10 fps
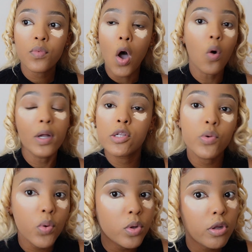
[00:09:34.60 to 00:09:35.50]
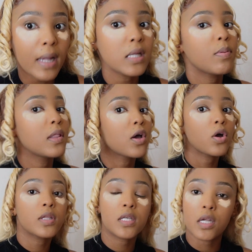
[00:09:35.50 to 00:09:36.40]
wenza good. So asiphest, the
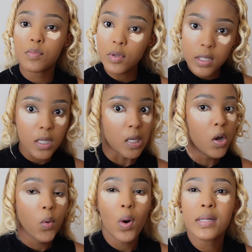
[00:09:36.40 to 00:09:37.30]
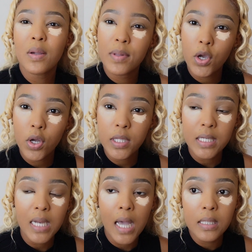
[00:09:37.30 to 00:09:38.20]
girl that does beauty. Asiphest, the girl
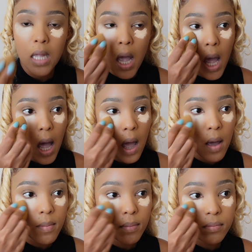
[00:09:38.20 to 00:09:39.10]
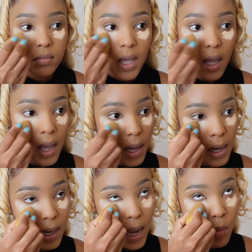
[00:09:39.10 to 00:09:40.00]
that does hair.
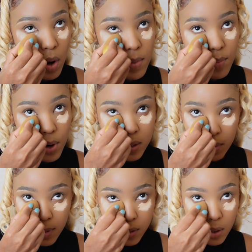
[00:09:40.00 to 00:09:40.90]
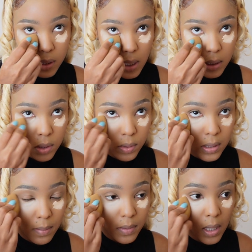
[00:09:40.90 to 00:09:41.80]
Like, I want my brand to be associated with
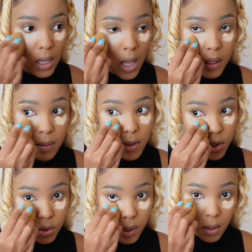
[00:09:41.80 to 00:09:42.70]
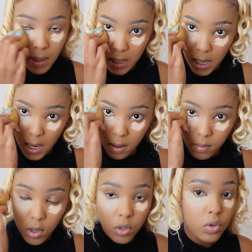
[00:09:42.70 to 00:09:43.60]
something. The minute you hear my
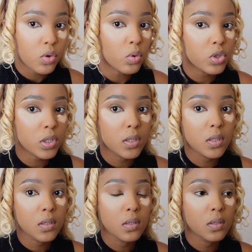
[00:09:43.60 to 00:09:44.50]
name, you don't just,